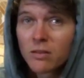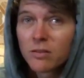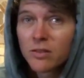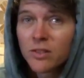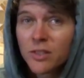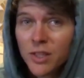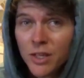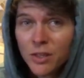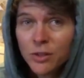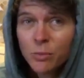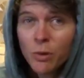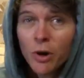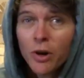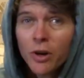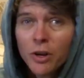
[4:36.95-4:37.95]
see you
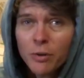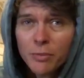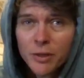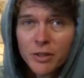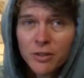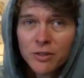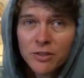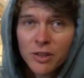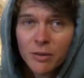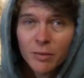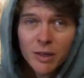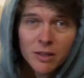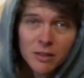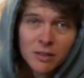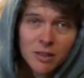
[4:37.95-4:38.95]
tomorrow because I
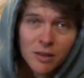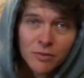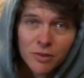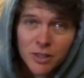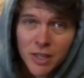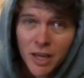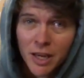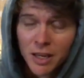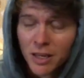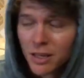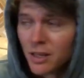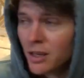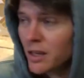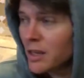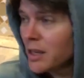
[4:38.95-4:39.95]
make this every day.